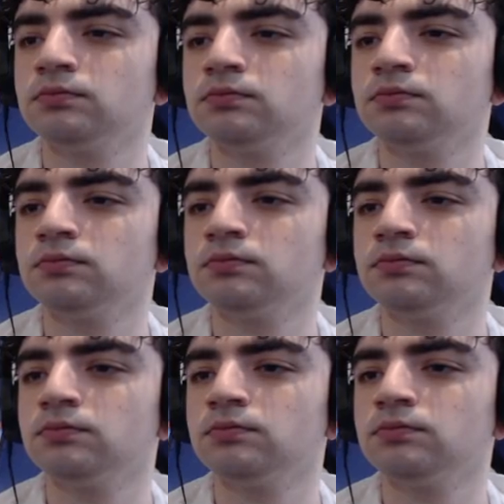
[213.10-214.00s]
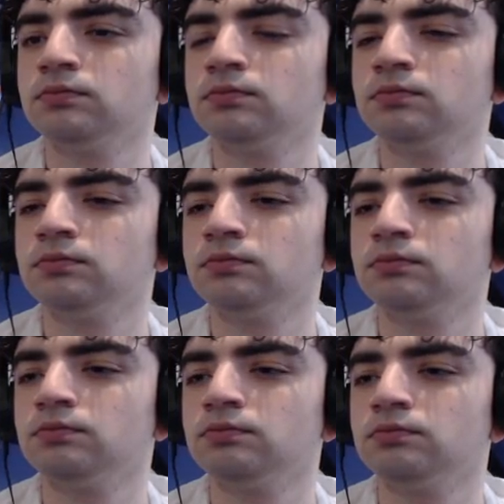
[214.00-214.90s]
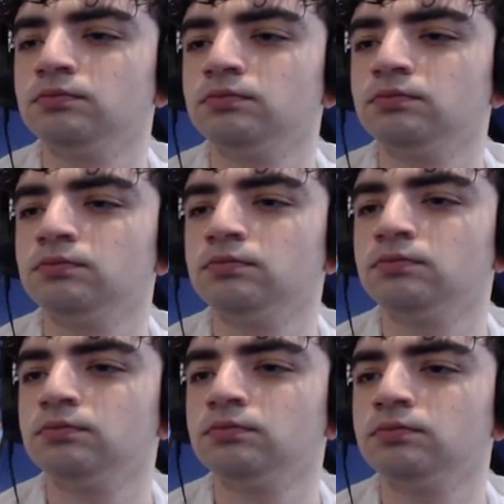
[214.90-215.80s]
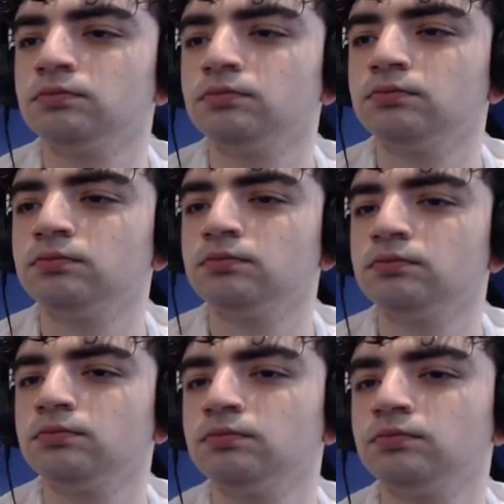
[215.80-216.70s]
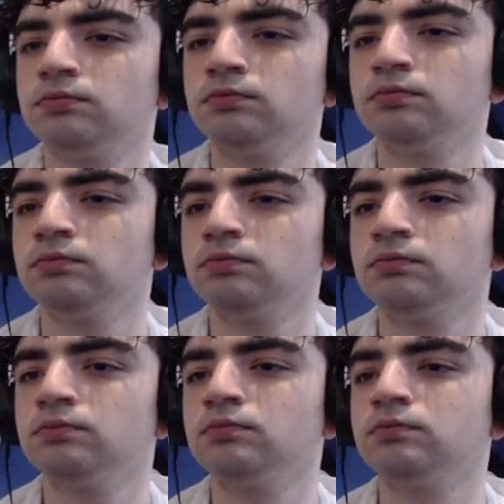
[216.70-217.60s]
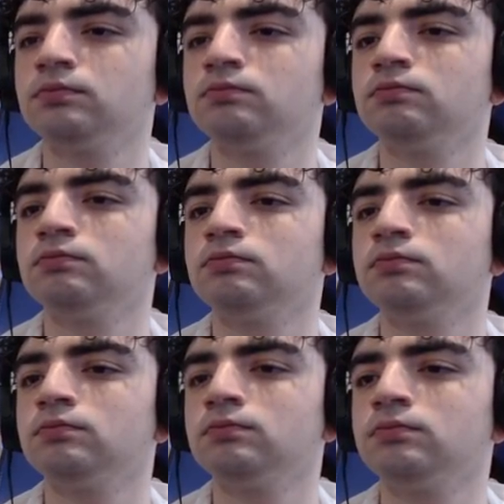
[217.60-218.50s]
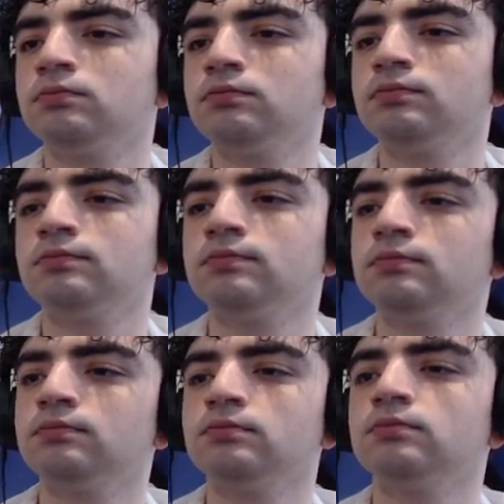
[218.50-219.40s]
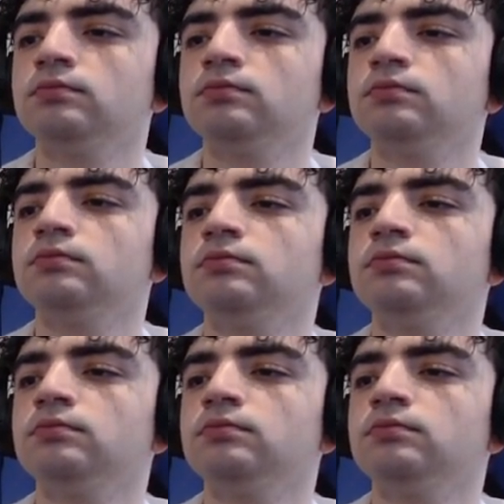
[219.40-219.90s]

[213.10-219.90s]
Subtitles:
[no speech]